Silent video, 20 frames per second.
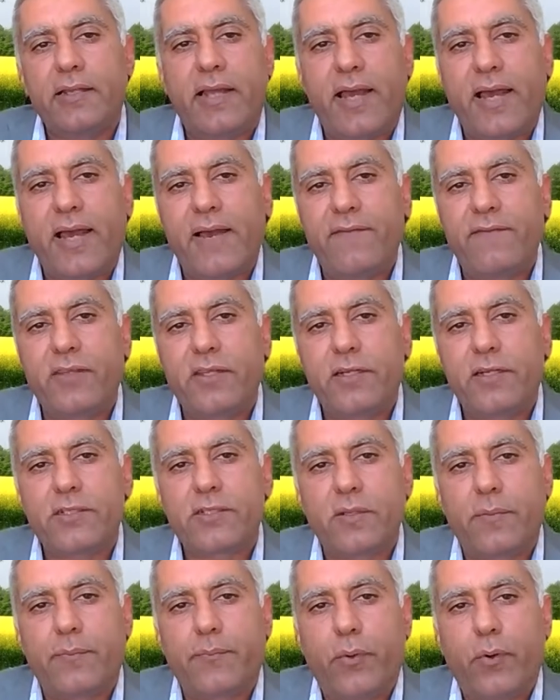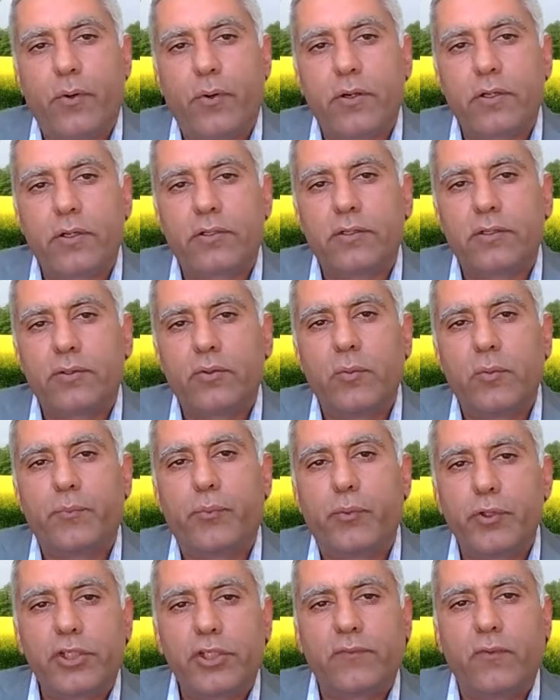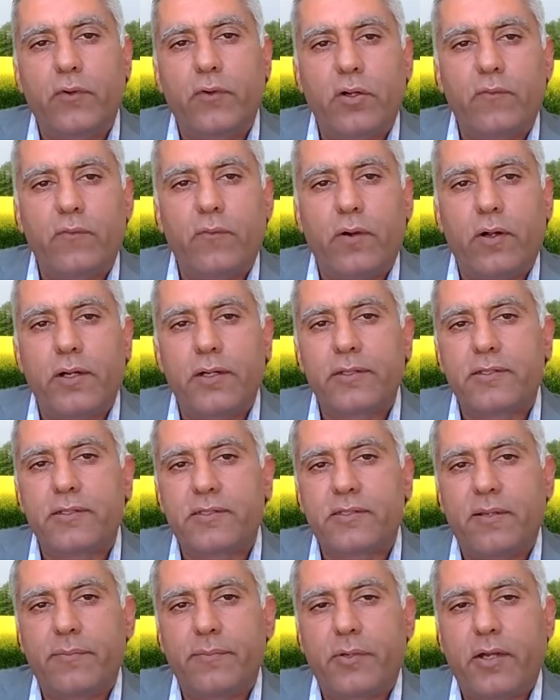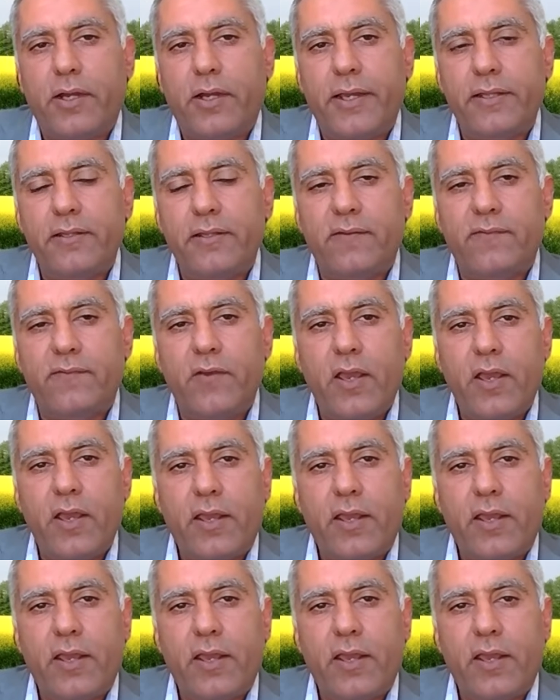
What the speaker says: have their support to push forward some kind of